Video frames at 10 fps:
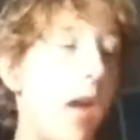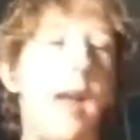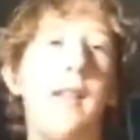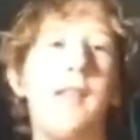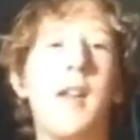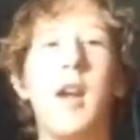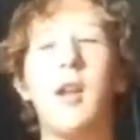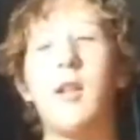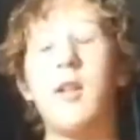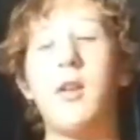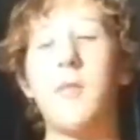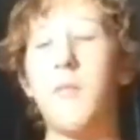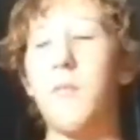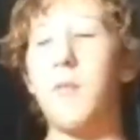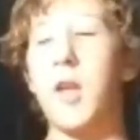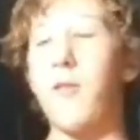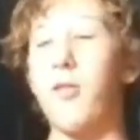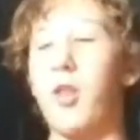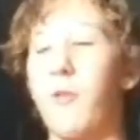it's give it an